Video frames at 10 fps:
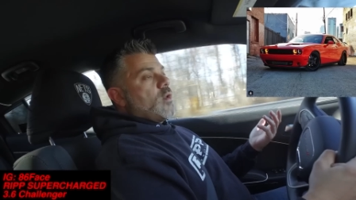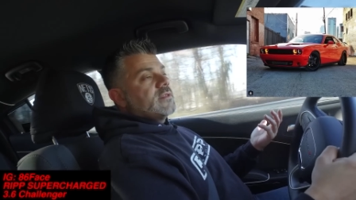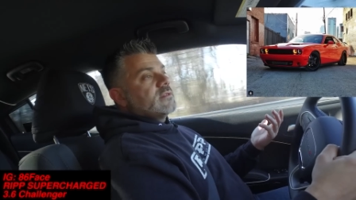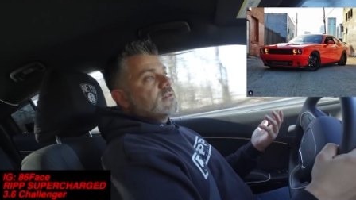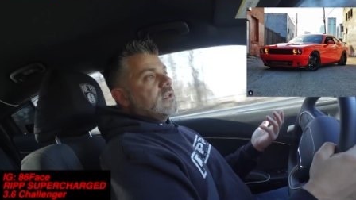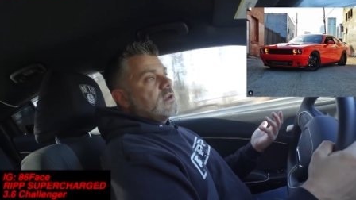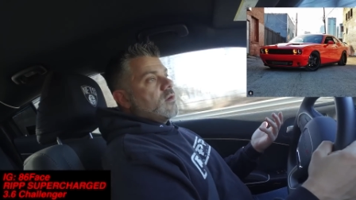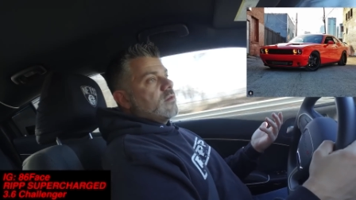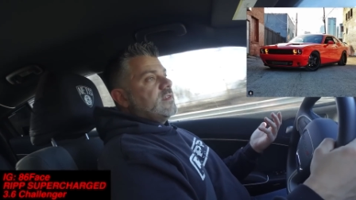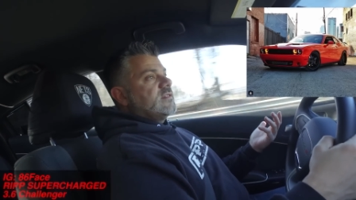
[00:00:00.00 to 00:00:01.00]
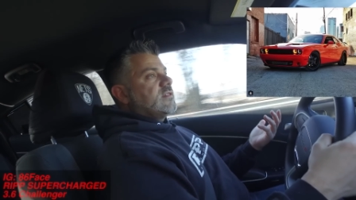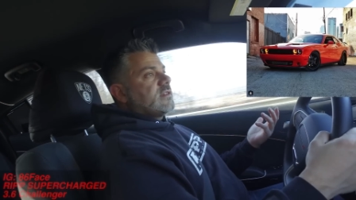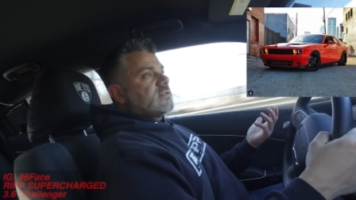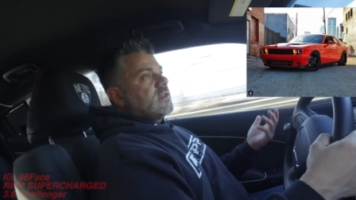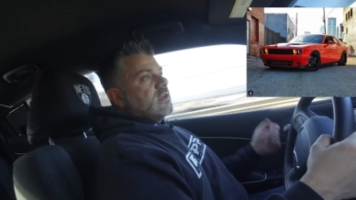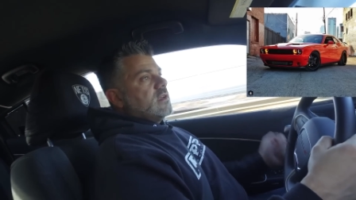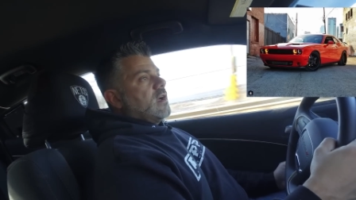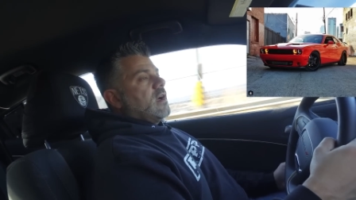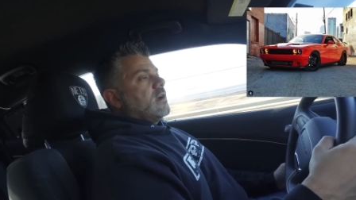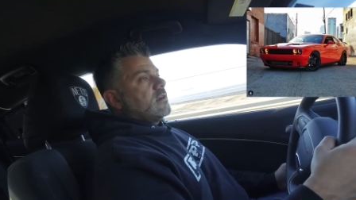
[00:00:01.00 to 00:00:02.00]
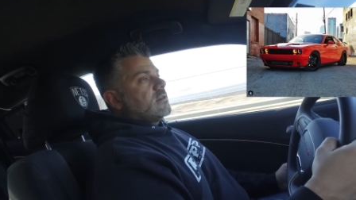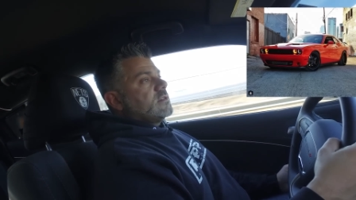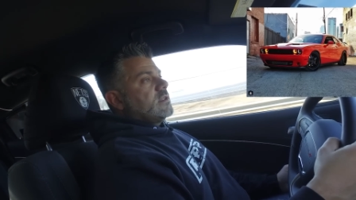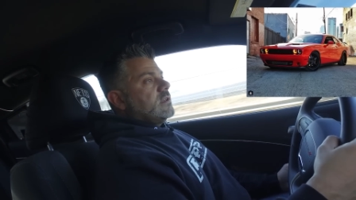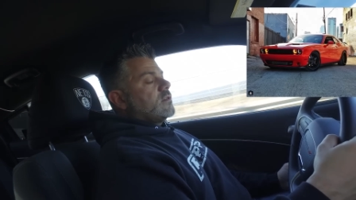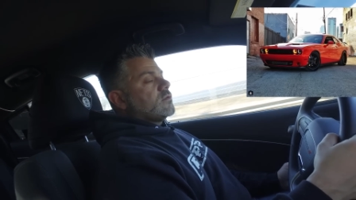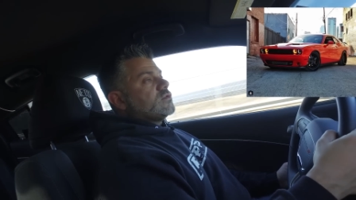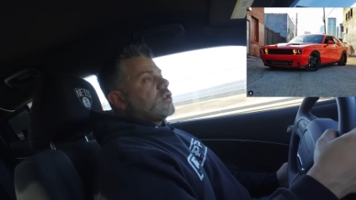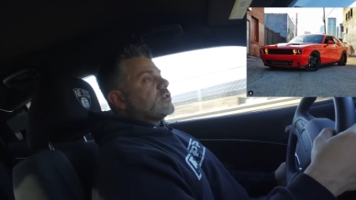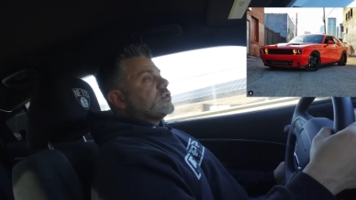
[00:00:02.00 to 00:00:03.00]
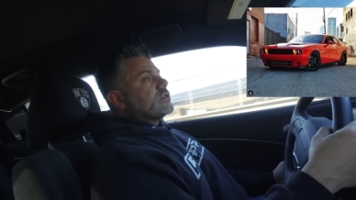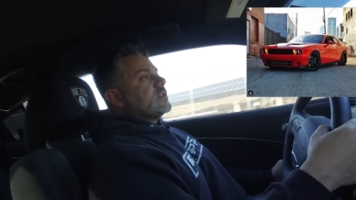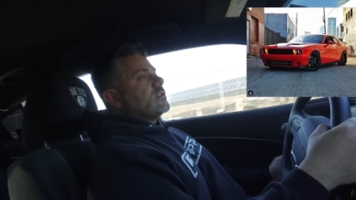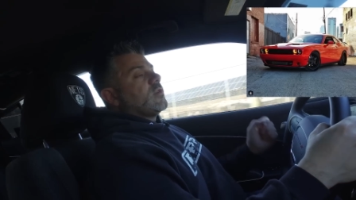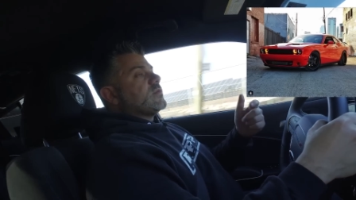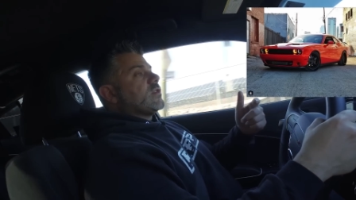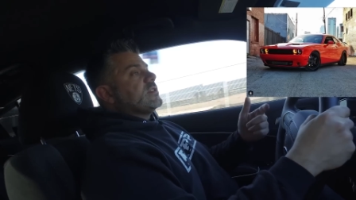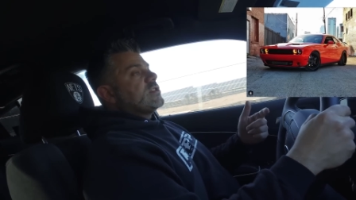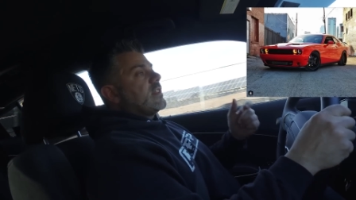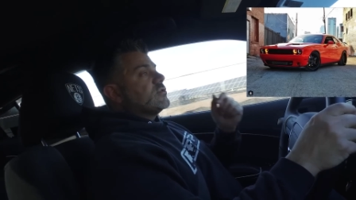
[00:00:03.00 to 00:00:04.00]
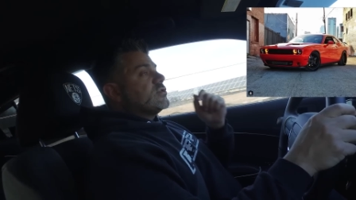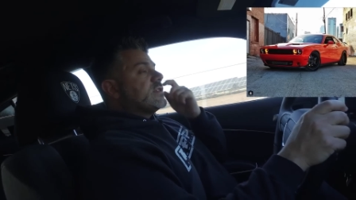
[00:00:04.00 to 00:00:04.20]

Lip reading: what a V6 Charger can do. Challenger